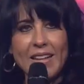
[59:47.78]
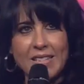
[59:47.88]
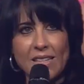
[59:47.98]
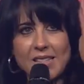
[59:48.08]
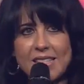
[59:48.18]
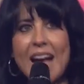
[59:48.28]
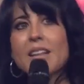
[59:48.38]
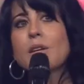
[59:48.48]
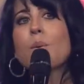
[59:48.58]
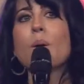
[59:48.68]
that's
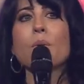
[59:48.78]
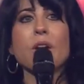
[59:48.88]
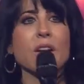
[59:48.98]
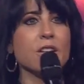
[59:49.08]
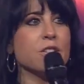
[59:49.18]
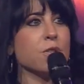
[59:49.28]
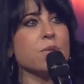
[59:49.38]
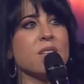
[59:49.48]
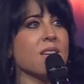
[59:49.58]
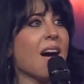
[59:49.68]
exactly what we're going to do
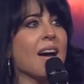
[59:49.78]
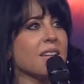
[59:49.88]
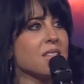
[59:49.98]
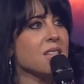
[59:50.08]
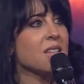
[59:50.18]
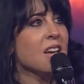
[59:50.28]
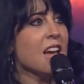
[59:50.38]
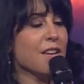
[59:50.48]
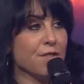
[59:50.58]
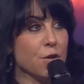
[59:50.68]
tonight.
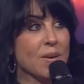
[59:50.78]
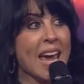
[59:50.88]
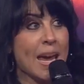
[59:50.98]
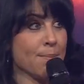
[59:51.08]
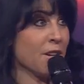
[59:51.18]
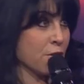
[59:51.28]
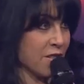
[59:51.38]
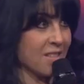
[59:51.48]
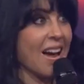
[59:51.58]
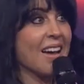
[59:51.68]
If you came here
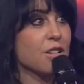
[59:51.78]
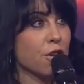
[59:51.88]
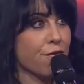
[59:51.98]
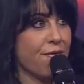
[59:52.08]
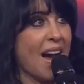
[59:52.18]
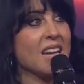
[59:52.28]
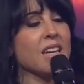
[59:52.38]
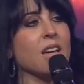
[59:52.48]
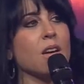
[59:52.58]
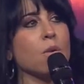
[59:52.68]
tonight and you're
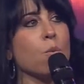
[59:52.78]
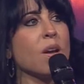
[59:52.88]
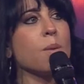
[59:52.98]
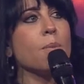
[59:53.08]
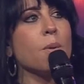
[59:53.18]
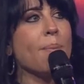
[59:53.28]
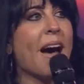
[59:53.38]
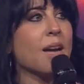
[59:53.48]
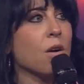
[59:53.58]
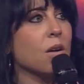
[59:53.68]
fighting an unwinnable
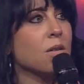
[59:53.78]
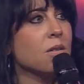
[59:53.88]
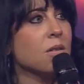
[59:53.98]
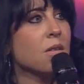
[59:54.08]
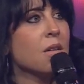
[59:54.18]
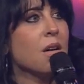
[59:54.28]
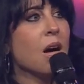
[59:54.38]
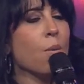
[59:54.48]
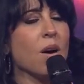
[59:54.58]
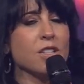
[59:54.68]
battle,
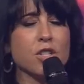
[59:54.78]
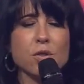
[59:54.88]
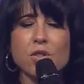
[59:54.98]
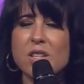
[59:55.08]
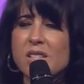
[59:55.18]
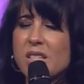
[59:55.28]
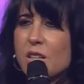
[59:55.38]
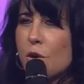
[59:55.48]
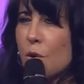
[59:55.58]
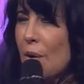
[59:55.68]
I want you just
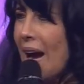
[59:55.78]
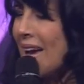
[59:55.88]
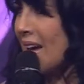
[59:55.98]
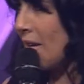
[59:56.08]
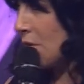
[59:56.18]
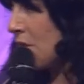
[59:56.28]
to cry out